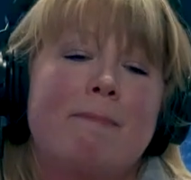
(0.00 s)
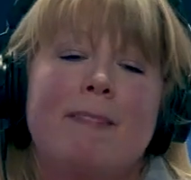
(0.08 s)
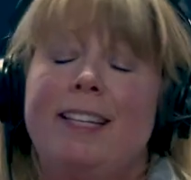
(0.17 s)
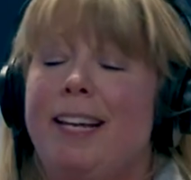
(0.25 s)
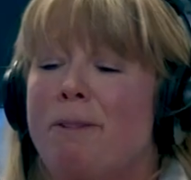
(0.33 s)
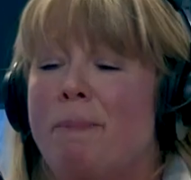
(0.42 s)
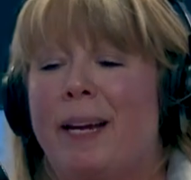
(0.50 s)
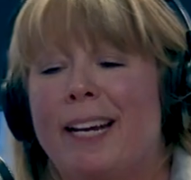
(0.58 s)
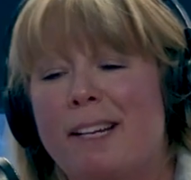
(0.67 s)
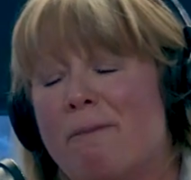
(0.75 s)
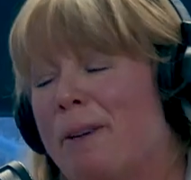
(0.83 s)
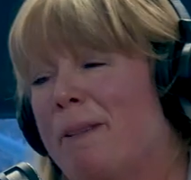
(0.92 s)
They were picking
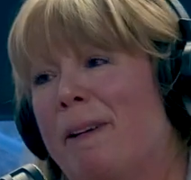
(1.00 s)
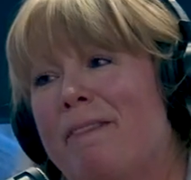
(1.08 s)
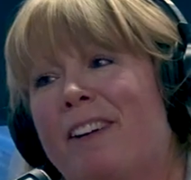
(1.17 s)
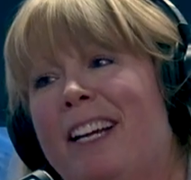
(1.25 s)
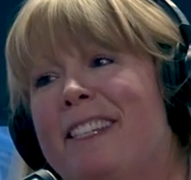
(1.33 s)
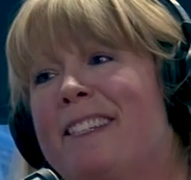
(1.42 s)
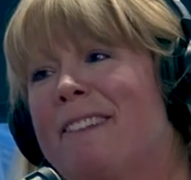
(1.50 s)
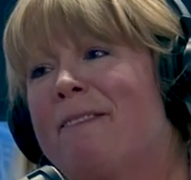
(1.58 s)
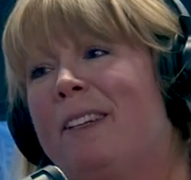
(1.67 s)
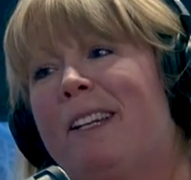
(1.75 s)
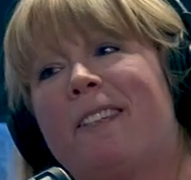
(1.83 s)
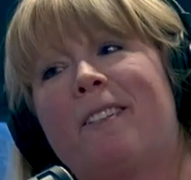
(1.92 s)
on one of my friends. You
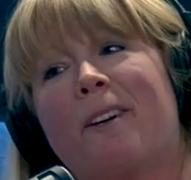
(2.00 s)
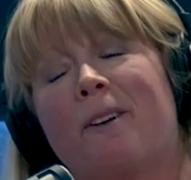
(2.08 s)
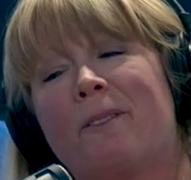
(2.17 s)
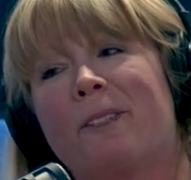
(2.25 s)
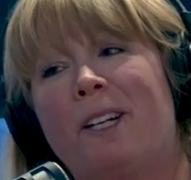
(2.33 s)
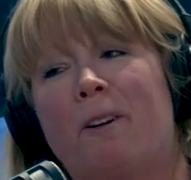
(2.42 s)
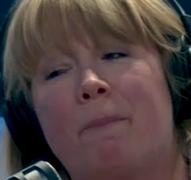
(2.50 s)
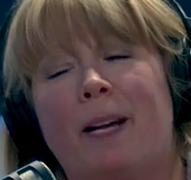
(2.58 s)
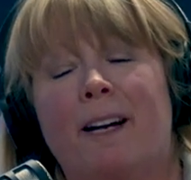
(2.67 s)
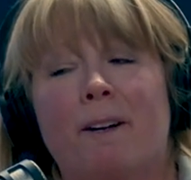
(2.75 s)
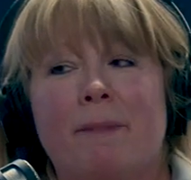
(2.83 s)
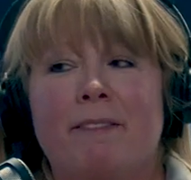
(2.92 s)
don't pick
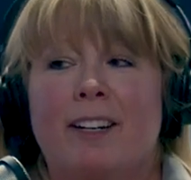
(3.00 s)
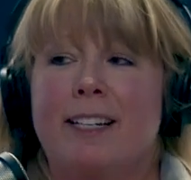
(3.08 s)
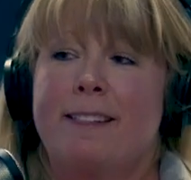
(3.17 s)
on my friends.